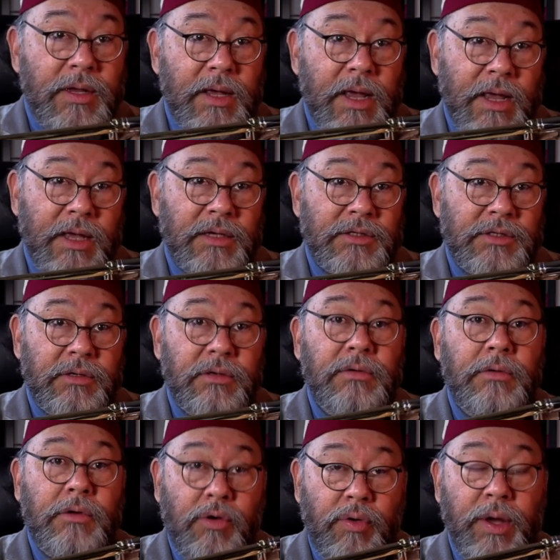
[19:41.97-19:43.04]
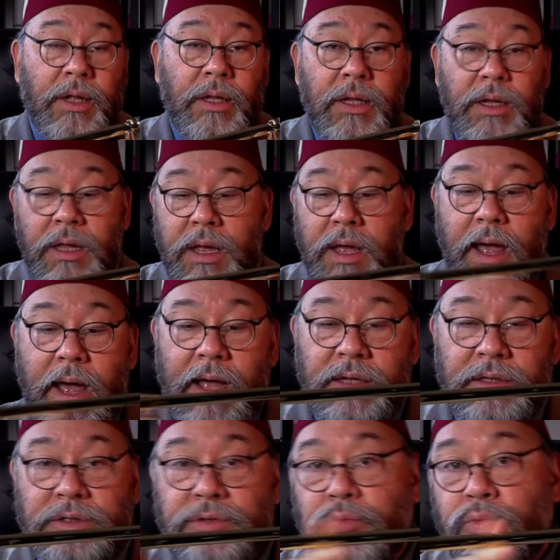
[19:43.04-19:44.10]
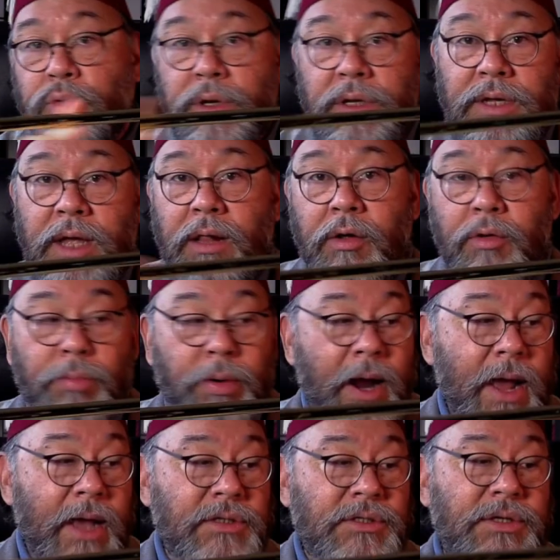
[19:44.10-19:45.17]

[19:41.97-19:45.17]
as quickly as would yellow brass.